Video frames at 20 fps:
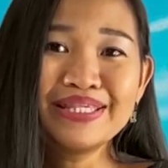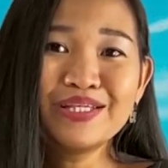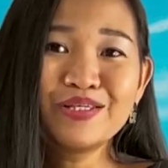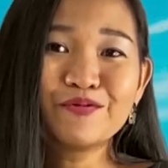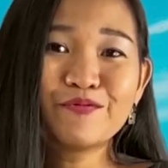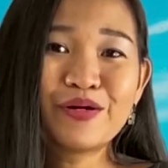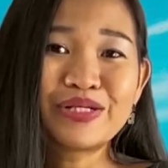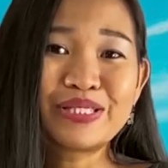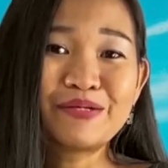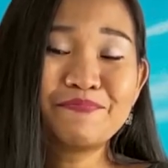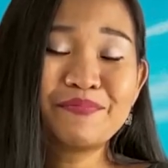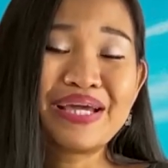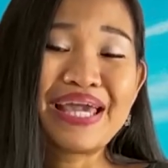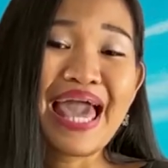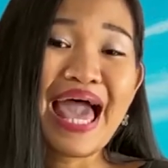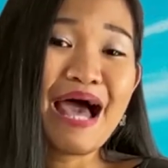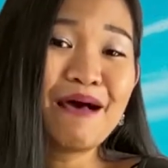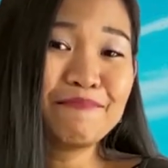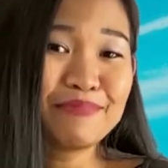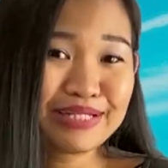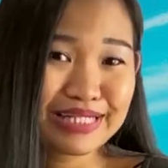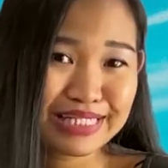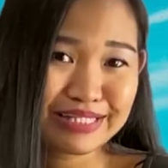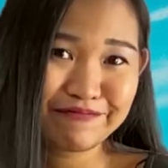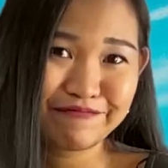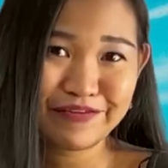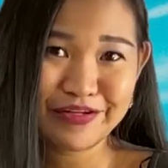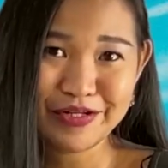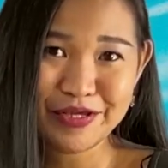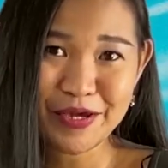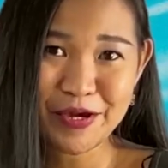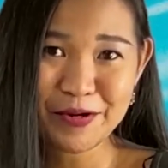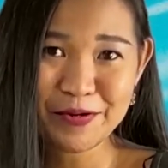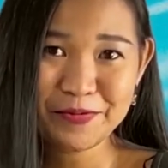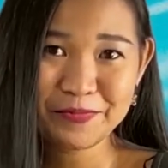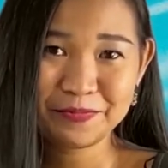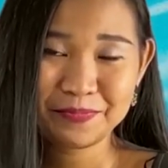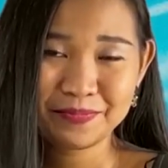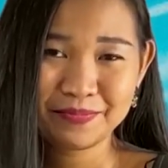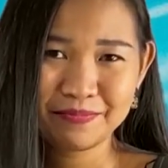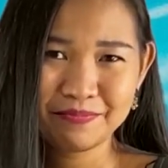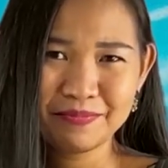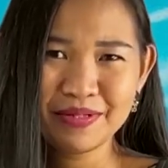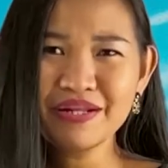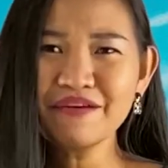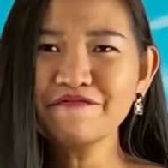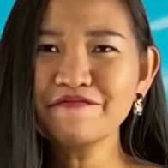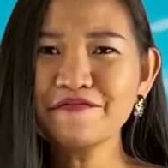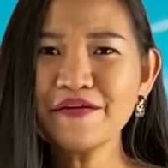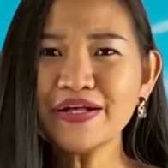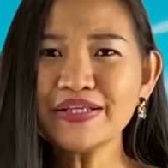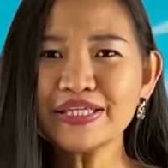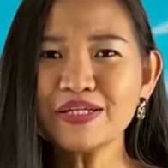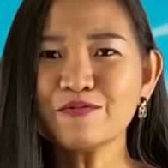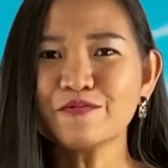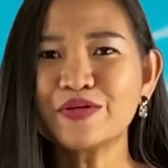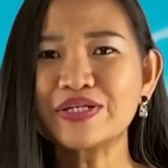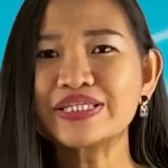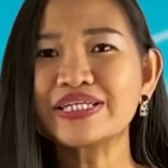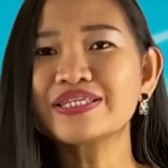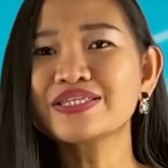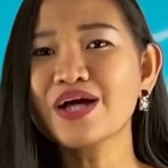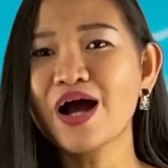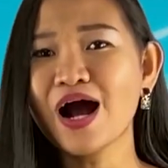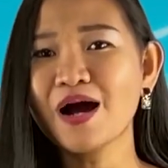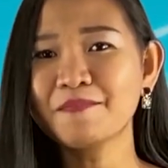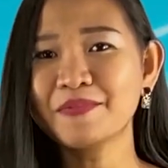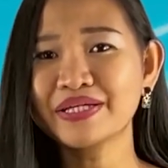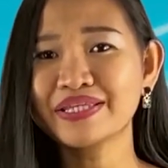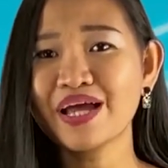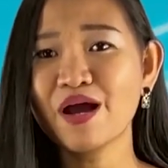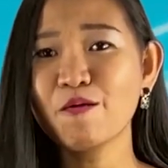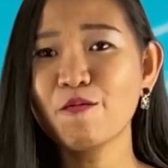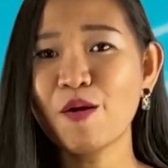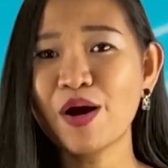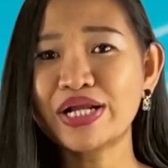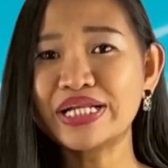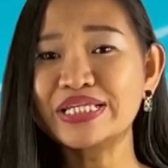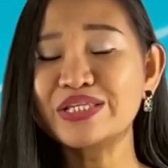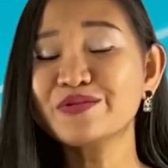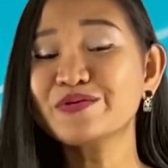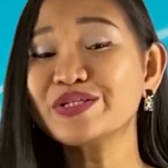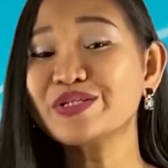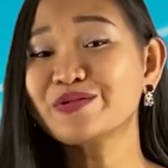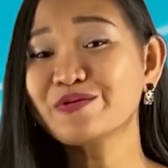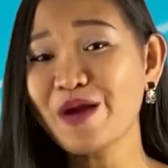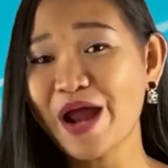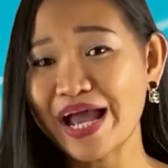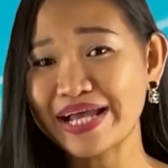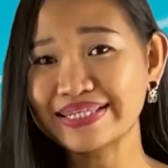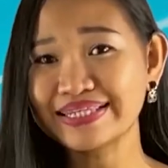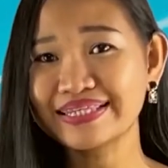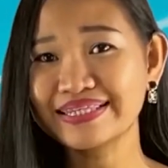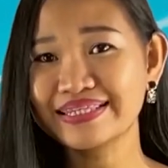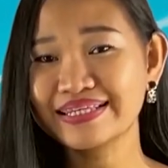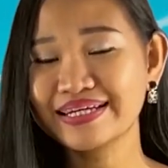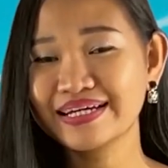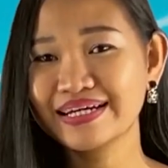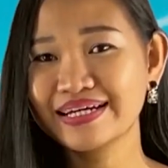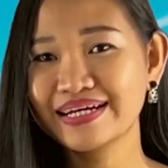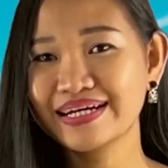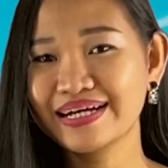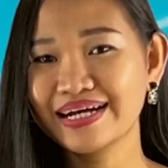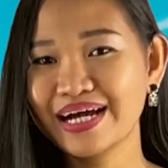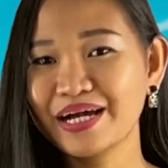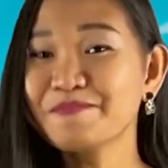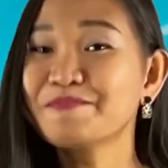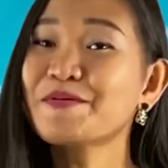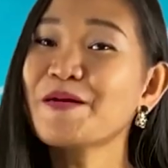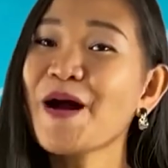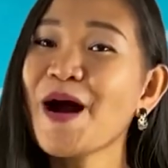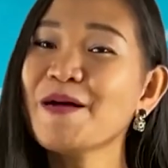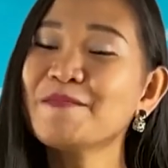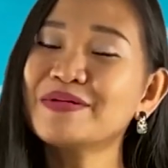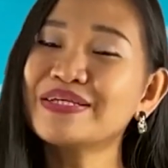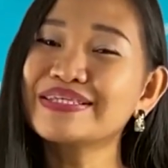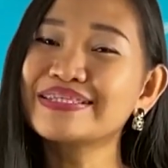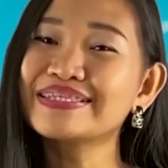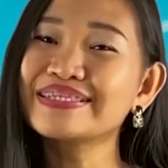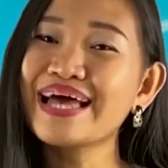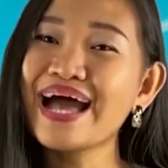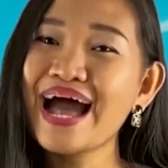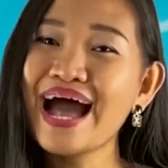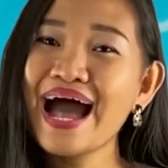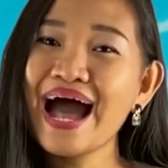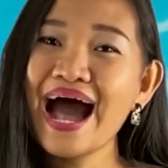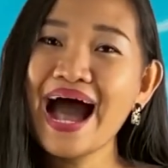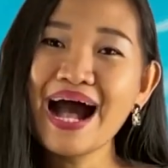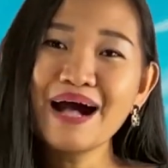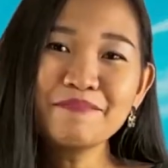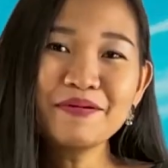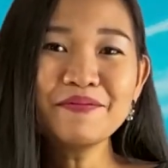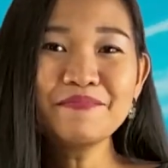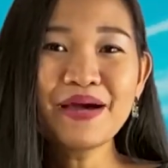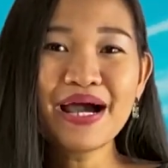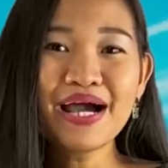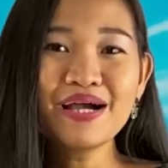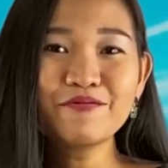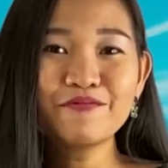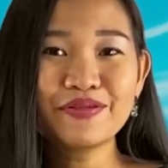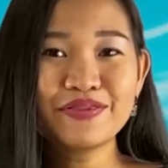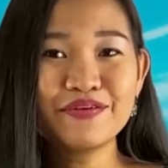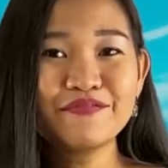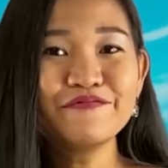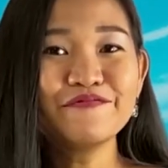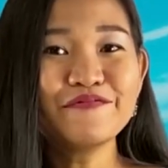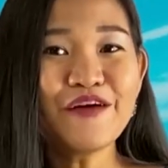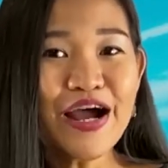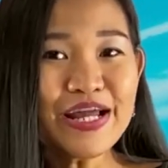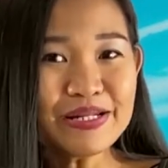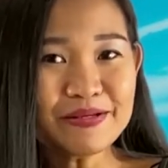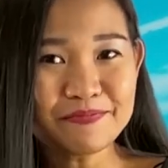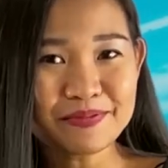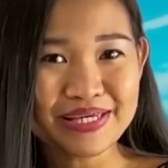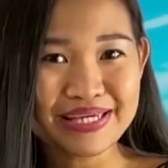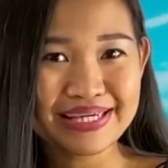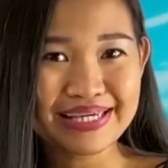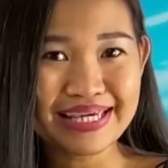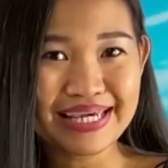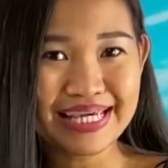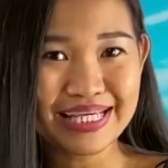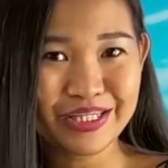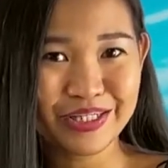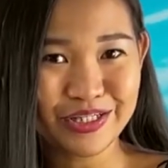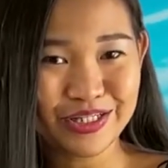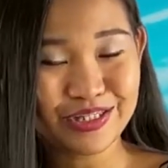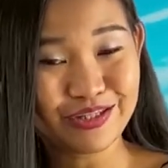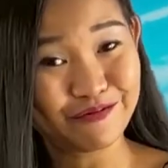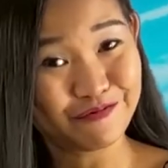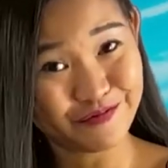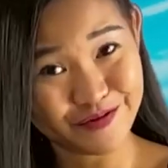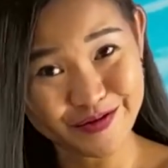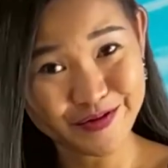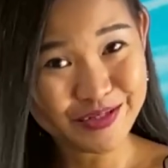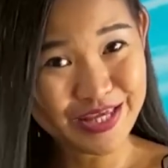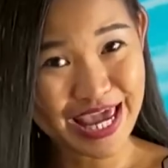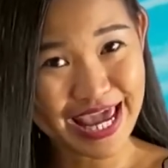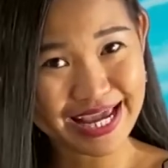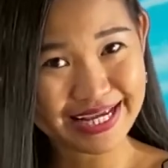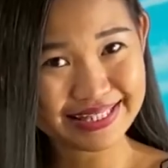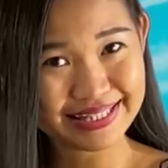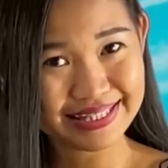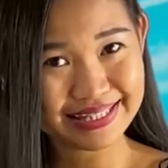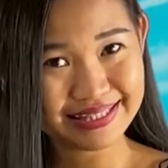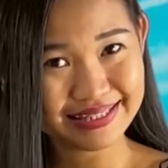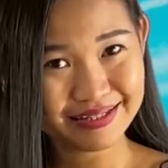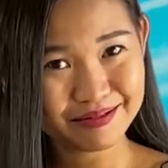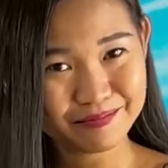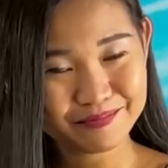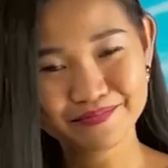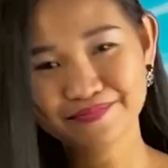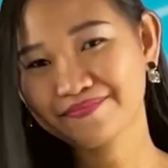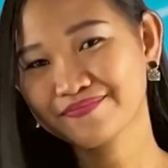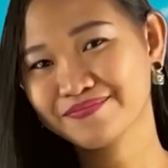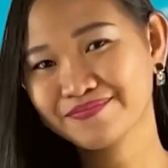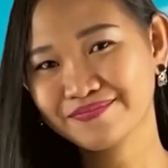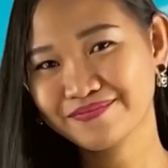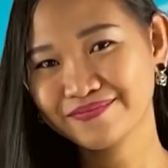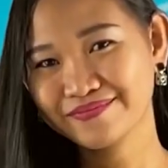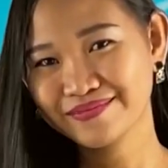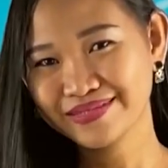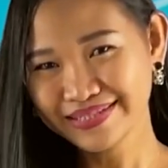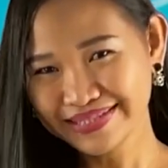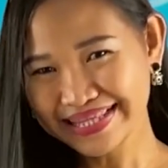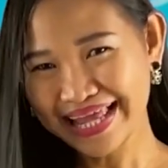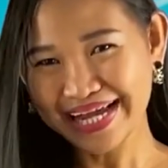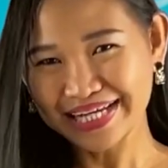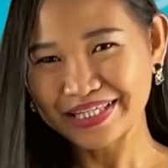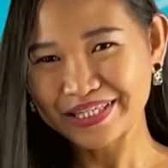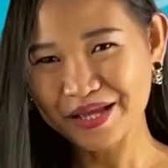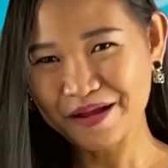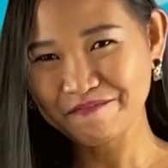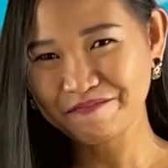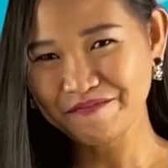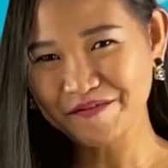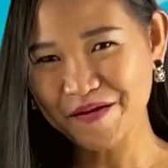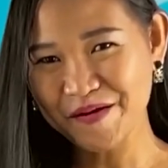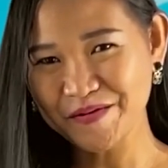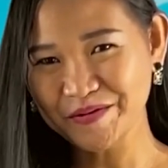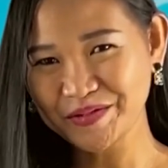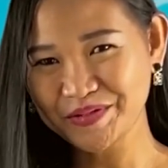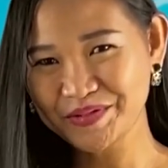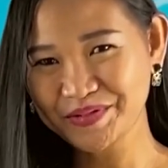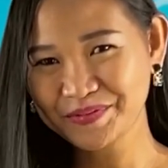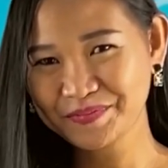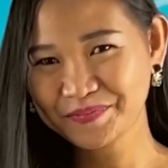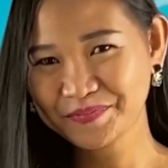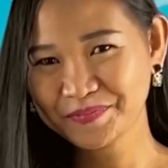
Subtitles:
this wasn't my happiest video, but I felt it was a topic that I wanted to address. I promise, I'll be back with the funny pea in just a few days. Till next time, folks.